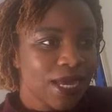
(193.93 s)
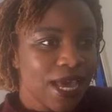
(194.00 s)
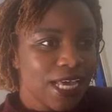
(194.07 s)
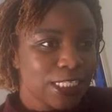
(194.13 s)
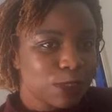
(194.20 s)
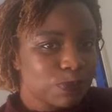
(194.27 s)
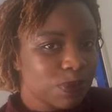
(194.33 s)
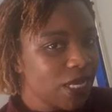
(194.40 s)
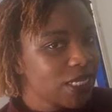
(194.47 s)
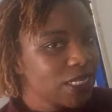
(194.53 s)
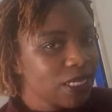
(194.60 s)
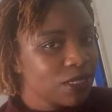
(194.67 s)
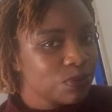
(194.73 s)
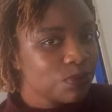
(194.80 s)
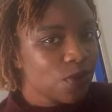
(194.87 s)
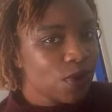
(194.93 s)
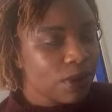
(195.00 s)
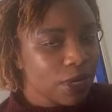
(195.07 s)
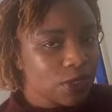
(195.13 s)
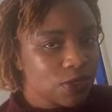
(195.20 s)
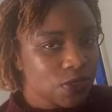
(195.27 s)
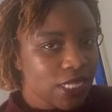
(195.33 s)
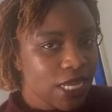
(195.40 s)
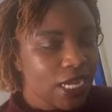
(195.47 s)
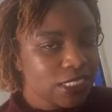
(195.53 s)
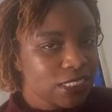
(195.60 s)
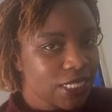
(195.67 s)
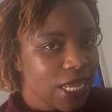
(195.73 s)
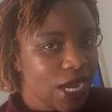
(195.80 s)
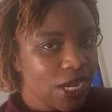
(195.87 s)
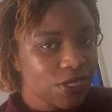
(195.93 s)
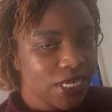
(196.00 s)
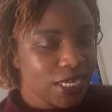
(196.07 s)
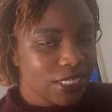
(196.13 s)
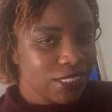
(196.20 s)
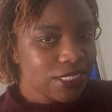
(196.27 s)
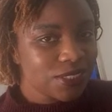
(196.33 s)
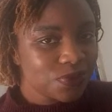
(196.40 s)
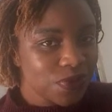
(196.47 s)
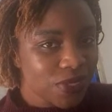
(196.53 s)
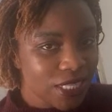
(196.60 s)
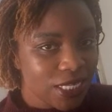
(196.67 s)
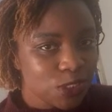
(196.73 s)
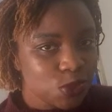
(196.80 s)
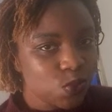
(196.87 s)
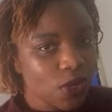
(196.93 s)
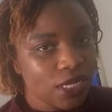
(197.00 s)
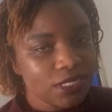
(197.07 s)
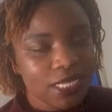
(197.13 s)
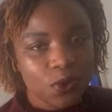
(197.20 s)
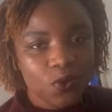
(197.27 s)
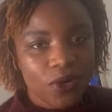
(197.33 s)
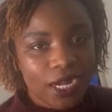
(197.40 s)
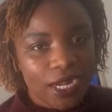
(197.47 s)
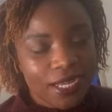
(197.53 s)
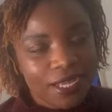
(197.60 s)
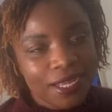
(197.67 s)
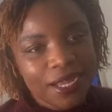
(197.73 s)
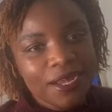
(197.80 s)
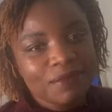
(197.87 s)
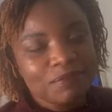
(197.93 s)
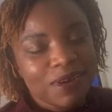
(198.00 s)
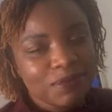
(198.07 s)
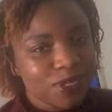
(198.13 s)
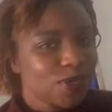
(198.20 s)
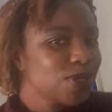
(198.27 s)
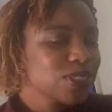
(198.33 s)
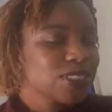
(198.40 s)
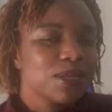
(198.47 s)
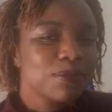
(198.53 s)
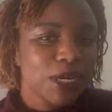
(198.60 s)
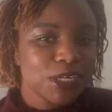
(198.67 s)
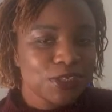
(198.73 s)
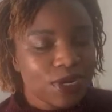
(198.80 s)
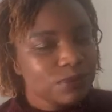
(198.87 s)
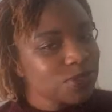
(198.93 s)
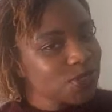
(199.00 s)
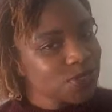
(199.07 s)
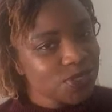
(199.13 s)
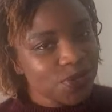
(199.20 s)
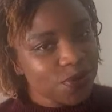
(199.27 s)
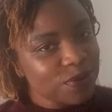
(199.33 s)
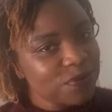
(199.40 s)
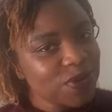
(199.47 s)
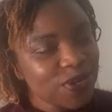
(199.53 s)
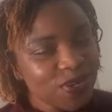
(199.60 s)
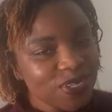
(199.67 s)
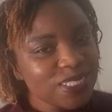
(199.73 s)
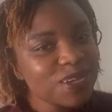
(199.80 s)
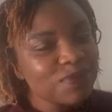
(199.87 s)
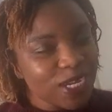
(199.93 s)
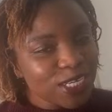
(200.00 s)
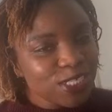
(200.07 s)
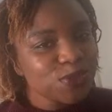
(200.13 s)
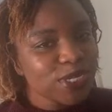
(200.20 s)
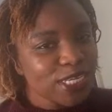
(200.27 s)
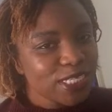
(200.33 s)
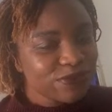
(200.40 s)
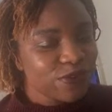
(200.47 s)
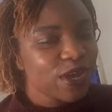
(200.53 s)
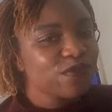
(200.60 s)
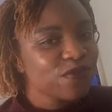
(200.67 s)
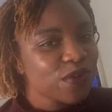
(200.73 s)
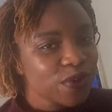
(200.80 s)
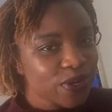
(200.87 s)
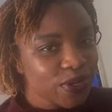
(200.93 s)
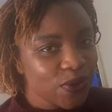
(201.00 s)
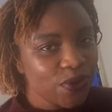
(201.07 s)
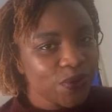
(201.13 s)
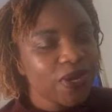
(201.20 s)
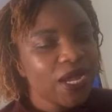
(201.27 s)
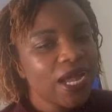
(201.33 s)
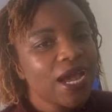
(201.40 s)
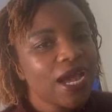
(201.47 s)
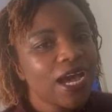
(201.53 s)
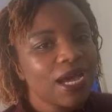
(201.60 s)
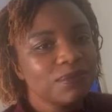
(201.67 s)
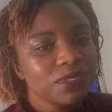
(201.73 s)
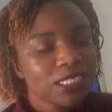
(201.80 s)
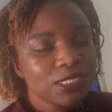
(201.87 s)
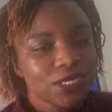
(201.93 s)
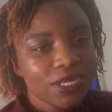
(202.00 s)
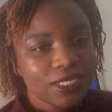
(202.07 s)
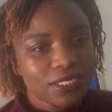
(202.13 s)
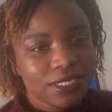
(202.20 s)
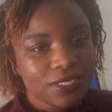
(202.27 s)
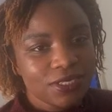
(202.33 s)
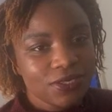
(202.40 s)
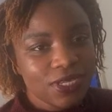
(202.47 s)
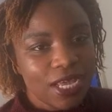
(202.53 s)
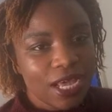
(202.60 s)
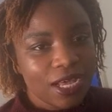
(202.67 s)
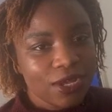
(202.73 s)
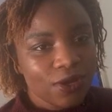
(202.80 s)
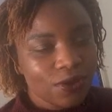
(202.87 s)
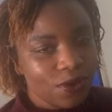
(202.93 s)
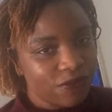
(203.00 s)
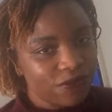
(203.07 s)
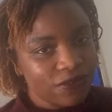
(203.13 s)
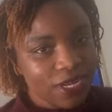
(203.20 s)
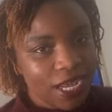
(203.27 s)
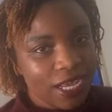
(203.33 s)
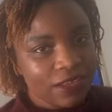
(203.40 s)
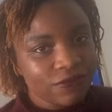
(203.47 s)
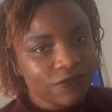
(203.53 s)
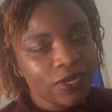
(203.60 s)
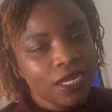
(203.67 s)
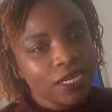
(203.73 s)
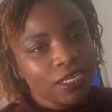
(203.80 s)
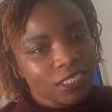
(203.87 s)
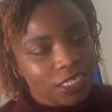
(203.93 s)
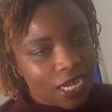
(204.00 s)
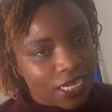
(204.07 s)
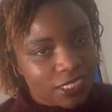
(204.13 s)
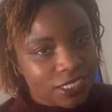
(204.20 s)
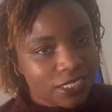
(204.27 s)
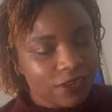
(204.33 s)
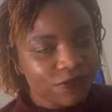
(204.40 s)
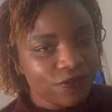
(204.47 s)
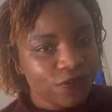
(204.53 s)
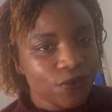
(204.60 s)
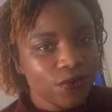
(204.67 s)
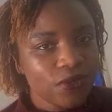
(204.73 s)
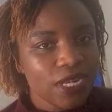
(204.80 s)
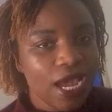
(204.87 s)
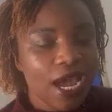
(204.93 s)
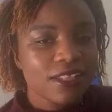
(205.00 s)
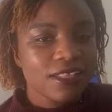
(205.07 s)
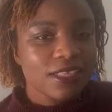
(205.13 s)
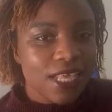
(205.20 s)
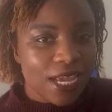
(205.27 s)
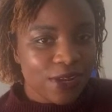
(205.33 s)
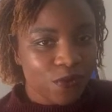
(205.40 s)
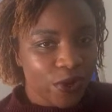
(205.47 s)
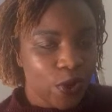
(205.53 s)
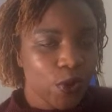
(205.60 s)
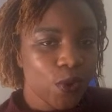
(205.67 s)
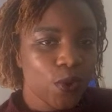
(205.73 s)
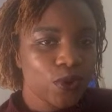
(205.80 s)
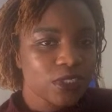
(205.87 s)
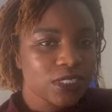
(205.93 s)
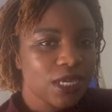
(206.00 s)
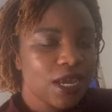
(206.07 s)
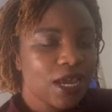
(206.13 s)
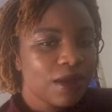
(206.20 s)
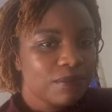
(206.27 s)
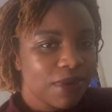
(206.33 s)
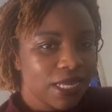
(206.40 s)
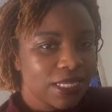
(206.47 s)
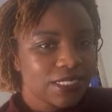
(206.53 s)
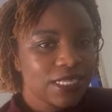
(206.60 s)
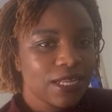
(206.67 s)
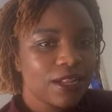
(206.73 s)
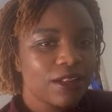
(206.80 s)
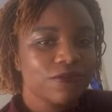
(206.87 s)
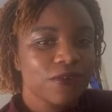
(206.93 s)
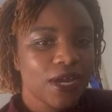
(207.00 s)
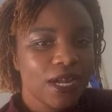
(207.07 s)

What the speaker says: explaining more about soda ash and how you can deal with it whilst I work. But because the battery, I'm so sorry, because the battery is very, very low, I'm just going to go off live, charge the phone, and then record myself